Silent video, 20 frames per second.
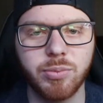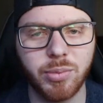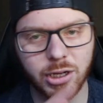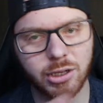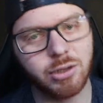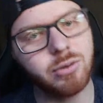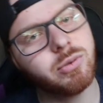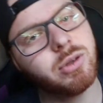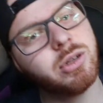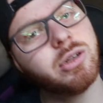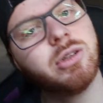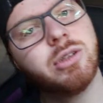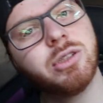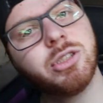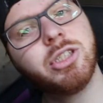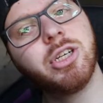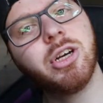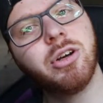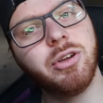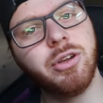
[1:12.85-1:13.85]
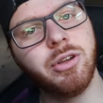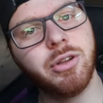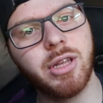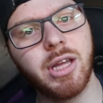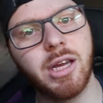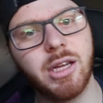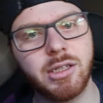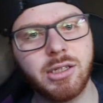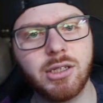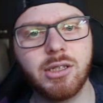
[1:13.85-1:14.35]
but we'll show you
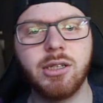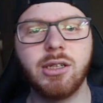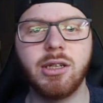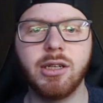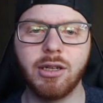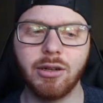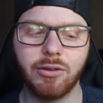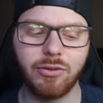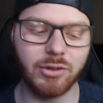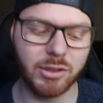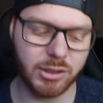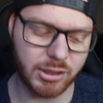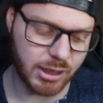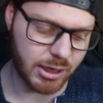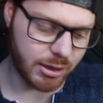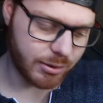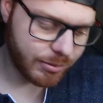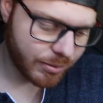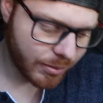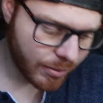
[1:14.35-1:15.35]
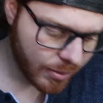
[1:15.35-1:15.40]
the difference now.